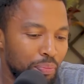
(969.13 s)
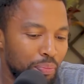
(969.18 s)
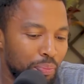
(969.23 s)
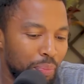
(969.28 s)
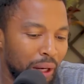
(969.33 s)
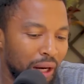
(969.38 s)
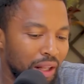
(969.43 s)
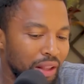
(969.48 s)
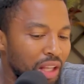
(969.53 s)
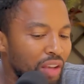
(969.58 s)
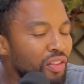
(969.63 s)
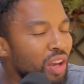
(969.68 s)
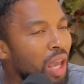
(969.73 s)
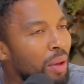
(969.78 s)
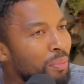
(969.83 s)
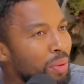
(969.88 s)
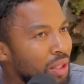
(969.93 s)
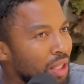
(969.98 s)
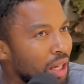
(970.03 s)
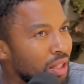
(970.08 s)
But I'll never
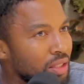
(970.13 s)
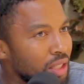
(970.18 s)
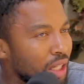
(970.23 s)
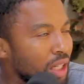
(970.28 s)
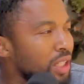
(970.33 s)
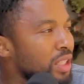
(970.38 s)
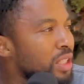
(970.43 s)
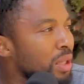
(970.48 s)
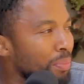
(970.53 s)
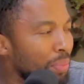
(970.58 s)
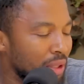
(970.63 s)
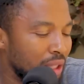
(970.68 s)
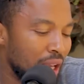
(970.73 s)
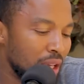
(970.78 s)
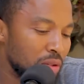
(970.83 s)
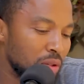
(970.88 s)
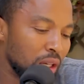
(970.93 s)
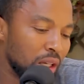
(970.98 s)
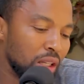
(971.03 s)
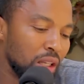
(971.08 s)
empathize. I can
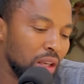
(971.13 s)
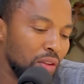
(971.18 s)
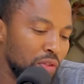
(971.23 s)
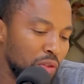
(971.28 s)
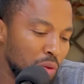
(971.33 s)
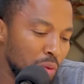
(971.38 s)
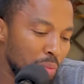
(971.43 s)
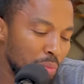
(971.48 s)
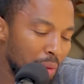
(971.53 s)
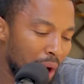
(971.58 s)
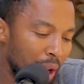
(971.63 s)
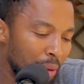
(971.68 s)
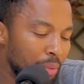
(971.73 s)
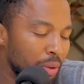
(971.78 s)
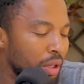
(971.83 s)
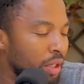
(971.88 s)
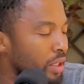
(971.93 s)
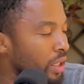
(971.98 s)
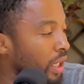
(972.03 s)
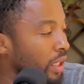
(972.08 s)
sympathize, so I can give you
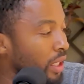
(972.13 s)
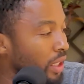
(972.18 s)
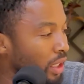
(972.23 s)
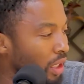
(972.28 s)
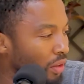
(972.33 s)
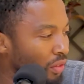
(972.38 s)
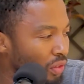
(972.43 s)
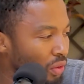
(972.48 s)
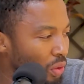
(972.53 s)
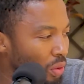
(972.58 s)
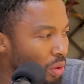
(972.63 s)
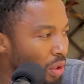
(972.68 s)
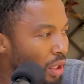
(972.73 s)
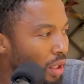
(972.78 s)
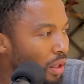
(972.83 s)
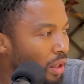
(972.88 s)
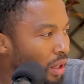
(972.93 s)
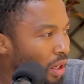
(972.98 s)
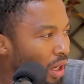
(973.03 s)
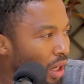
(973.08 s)
Mybulin, I can give you
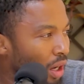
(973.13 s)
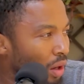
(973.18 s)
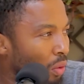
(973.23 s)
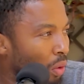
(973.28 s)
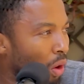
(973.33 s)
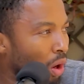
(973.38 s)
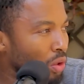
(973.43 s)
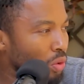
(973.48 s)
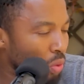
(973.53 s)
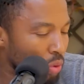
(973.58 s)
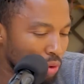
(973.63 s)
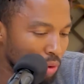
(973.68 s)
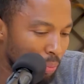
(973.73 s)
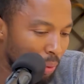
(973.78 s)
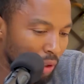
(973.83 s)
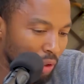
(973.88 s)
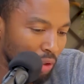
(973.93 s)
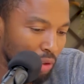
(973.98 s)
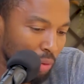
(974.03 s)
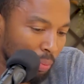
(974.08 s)
a hot water
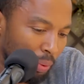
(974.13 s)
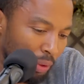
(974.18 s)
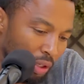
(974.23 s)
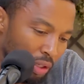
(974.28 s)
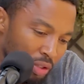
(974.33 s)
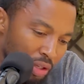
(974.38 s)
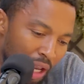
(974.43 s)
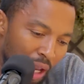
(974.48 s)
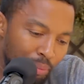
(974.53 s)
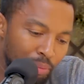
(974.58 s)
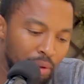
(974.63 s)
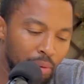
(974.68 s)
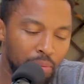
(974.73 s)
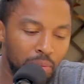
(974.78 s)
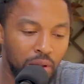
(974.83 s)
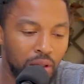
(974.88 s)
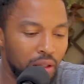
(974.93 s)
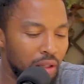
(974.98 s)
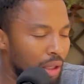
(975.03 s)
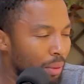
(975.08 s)
bottle to put on your
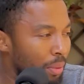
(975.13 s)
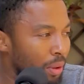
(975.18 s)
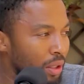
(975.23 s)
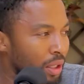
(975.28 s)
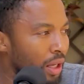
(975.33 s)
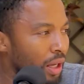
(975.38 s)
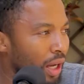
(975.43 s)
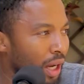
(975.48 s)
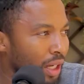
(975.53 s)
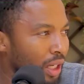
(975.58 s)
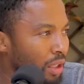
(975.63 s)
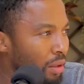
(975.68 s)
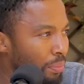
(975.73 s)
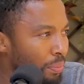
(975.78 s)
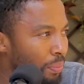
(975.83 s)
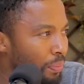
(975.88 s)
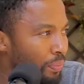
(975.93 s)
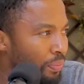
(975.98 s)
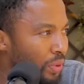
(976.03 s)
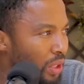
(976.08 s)
abdomen, I can
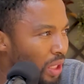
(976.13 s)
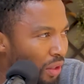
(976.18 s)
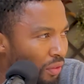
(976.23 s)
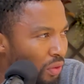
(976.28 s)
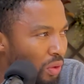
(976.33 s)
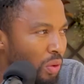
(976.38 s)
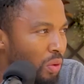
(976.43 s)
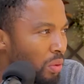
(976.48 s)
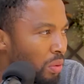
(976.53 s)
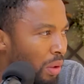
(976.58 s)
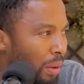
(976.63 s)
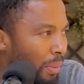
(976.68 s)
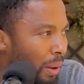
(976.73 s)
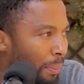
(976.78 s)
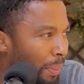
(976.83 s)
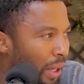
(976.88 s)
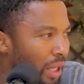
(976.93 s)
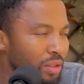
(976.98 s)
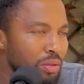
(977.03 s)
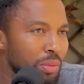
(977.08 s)
give you my
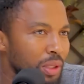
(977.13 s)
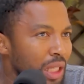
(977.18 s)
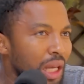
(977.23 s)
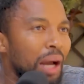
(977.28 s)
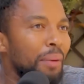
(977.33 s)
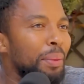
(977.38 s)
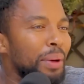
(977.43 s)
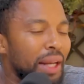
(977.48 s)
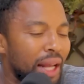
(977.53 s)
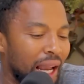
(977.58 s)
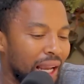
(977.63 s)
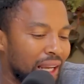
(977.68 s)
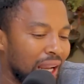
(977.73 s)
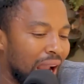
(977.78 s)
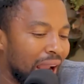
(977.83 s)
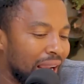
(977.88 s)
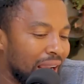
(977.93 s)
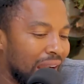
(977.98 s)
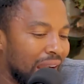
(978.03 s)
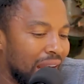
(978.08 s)
pairs, but
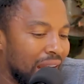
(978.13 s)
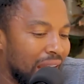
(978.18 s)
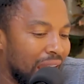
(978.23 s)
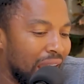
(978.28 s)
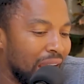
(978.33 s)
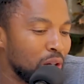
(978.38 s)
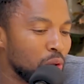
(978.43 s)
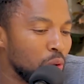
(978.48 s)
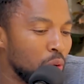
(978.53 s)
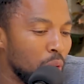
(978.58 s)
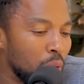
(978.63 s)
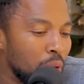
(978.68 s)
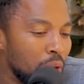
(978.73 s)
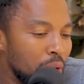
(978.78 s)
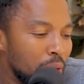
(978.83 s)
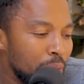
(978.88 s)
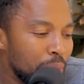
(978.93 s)
I don't know.